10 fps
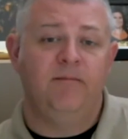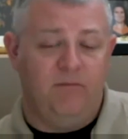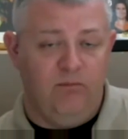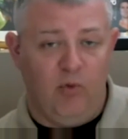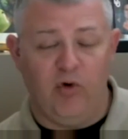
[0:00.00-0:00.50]

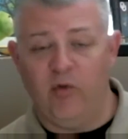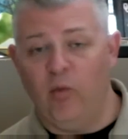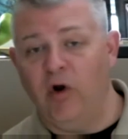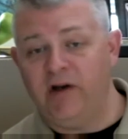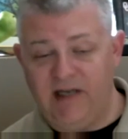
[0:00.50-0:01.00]
more than
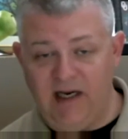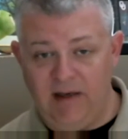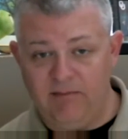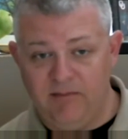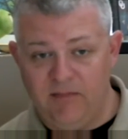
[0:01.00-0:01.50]
one
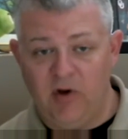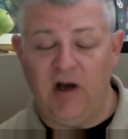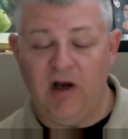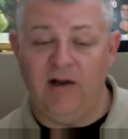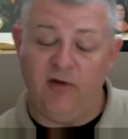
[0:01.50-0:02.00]
team.
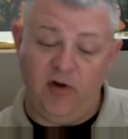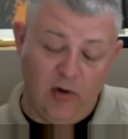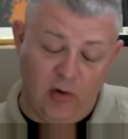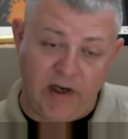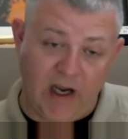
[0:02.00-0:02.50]
And if
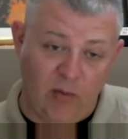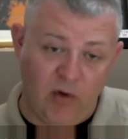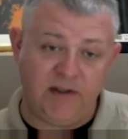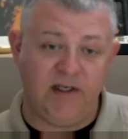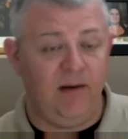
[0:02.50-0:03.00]
you only got
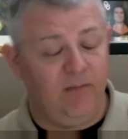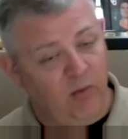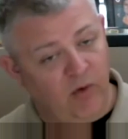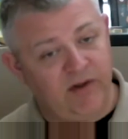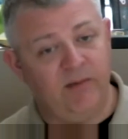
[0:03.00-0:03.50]
one team, you
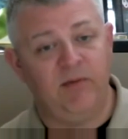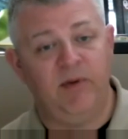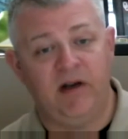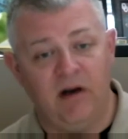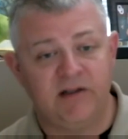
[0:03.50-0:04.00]
want them to be
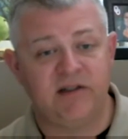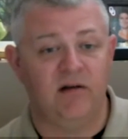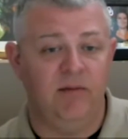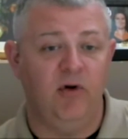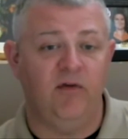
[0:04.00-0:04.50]

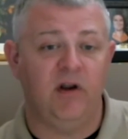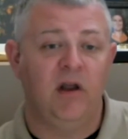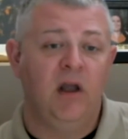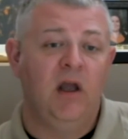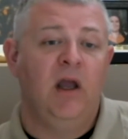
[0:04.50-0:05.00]
constantly moving.
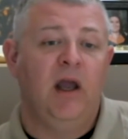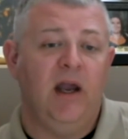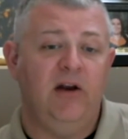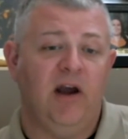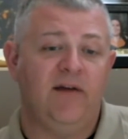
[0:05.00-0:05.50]

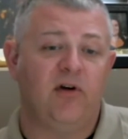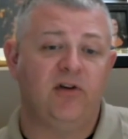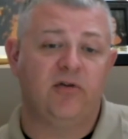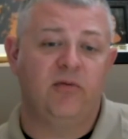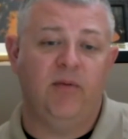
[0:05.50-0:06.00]
And you have to
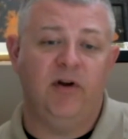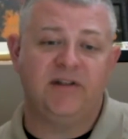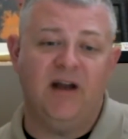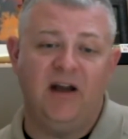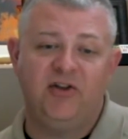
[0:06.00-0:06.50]
also remember,
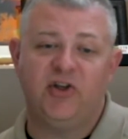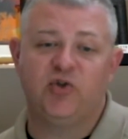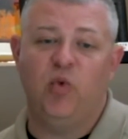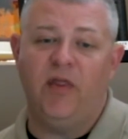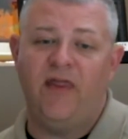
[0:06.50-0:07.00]
it's not
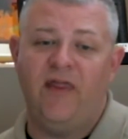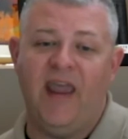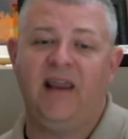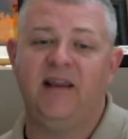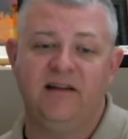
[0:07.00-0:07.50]
just what
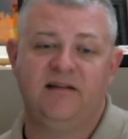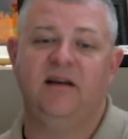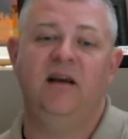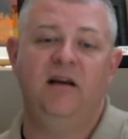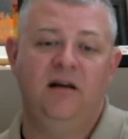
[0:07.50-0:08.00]
they can
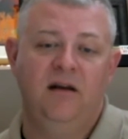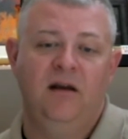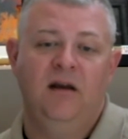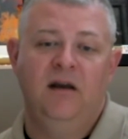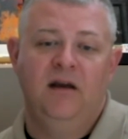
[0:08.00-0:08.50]
see,
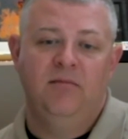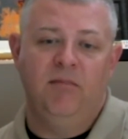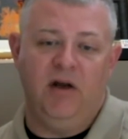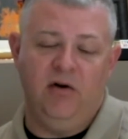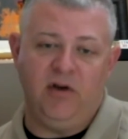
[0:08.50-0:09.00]

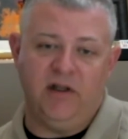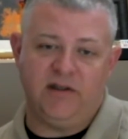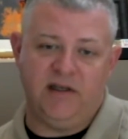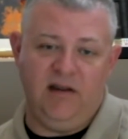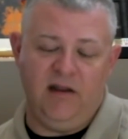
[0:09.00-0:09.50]
but who can
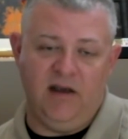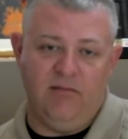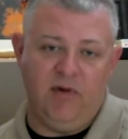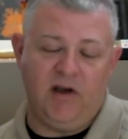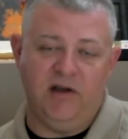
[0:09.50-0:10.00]
see
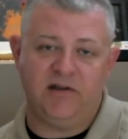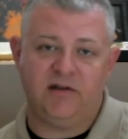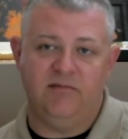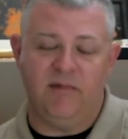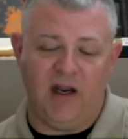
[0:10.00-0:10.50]
them,
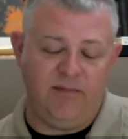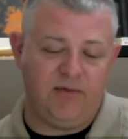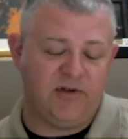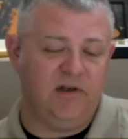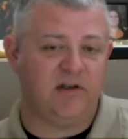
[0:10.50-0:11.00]
because
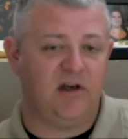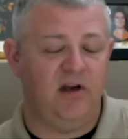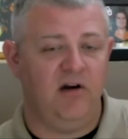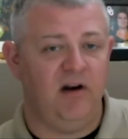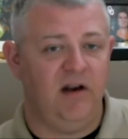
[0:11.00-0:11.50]
90% of
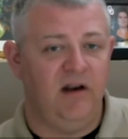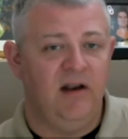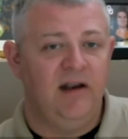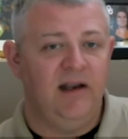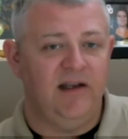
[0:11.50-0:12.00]
security
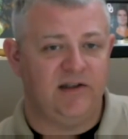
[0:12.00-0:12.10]
is